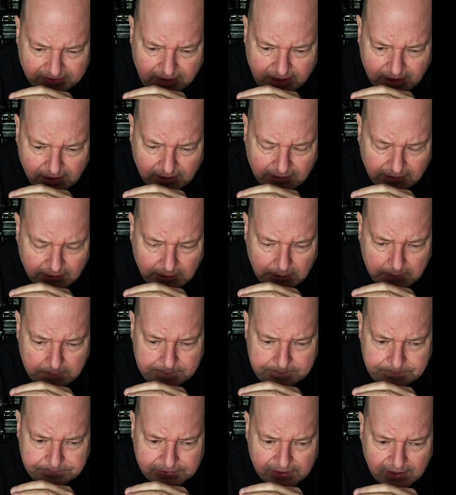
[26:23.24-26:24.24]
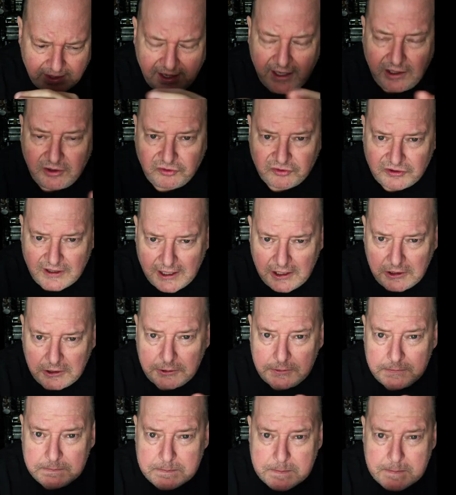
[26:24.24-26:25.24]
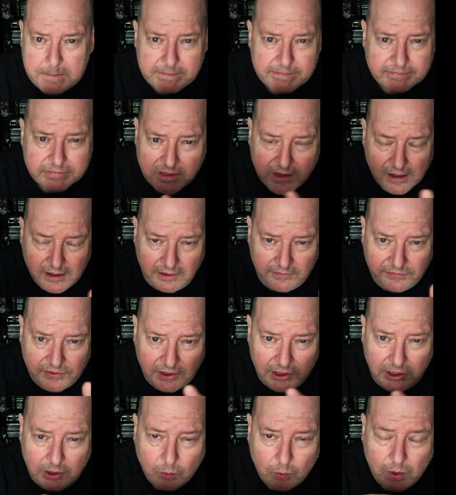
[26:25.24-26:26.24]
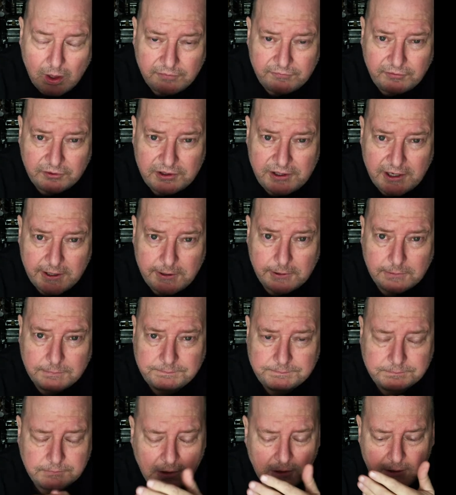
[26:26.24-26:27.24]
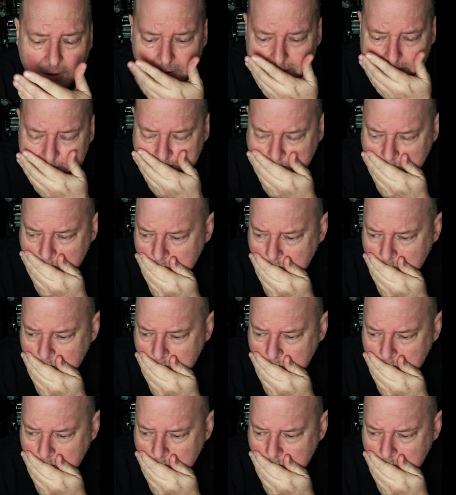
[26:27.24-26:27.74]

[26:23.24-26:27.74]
uh, egg salad, anything you want for dinner. Um,